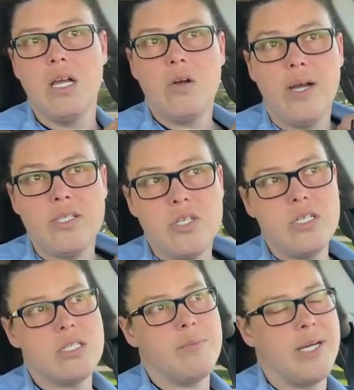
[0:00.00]

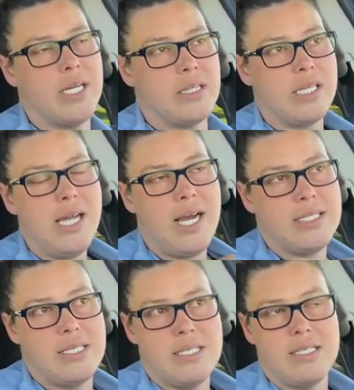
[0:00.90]
questions about the
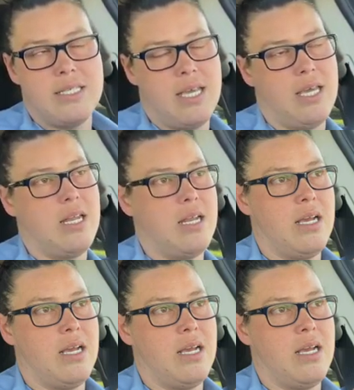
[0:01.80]
classes that